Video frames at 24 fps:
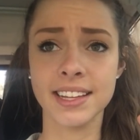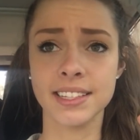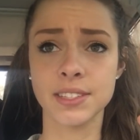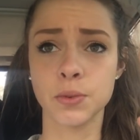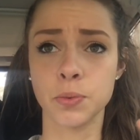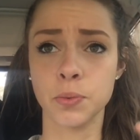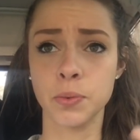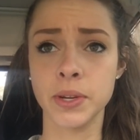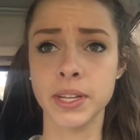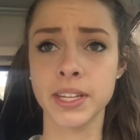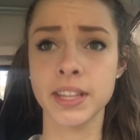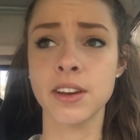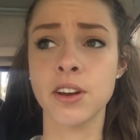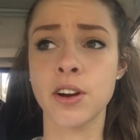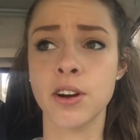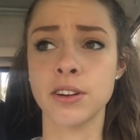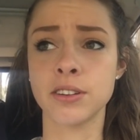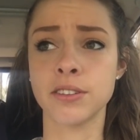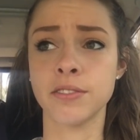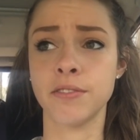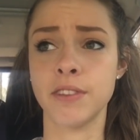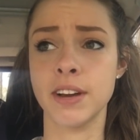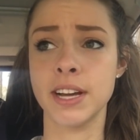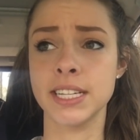it's really
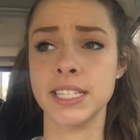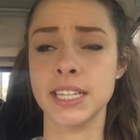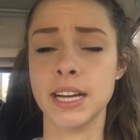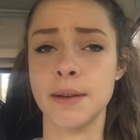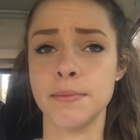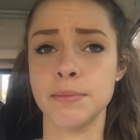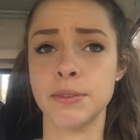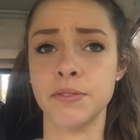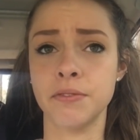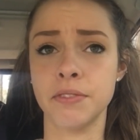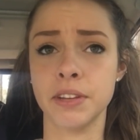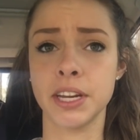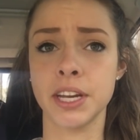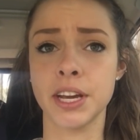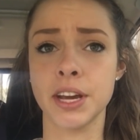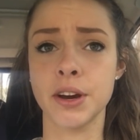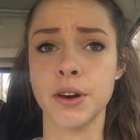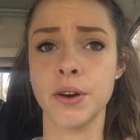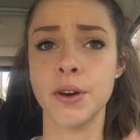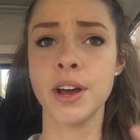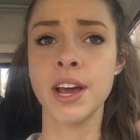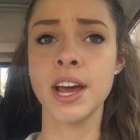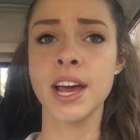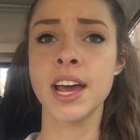hard to find time to
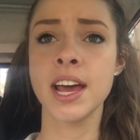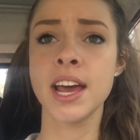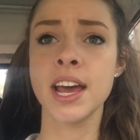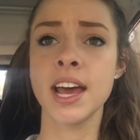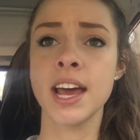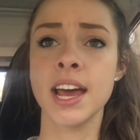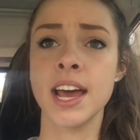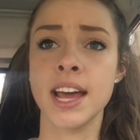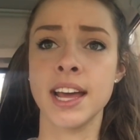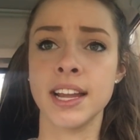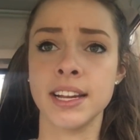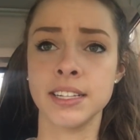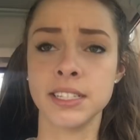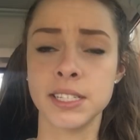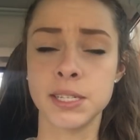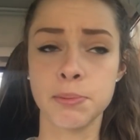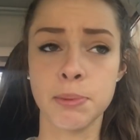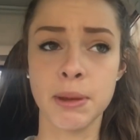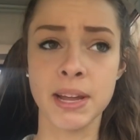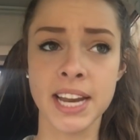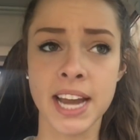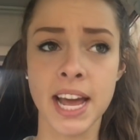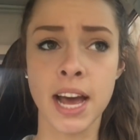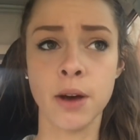video and
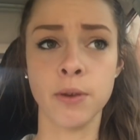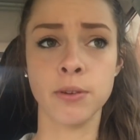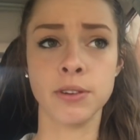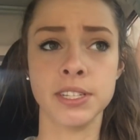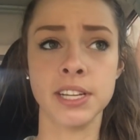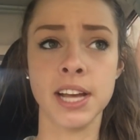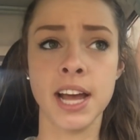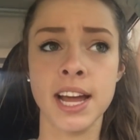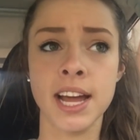spend hours